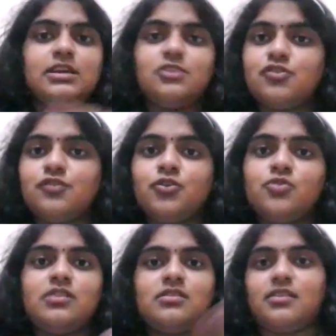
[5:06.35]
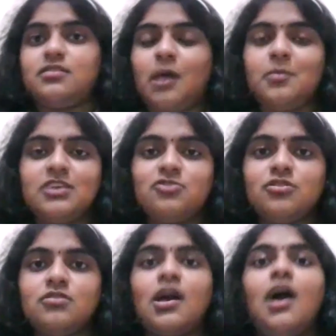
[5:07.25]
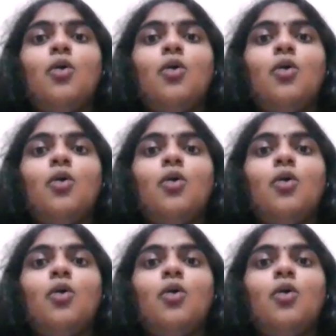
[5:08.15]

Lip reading: interviews, these examinations,